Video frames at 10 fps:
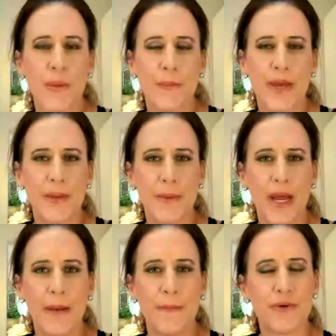but
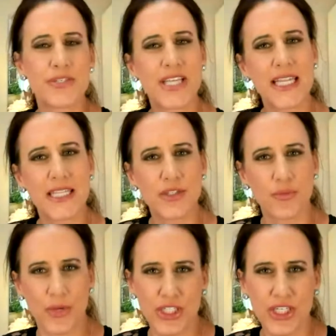mostly in this
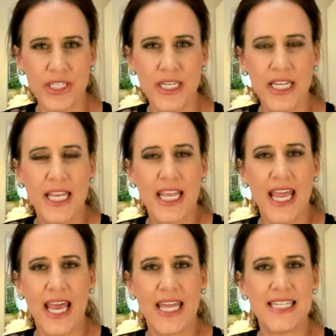region.
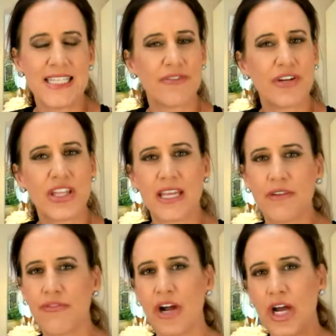And it's everything
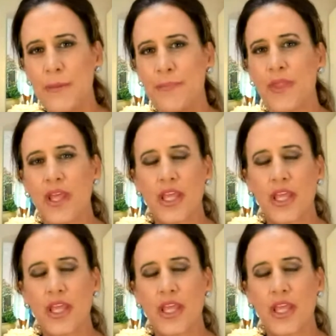from,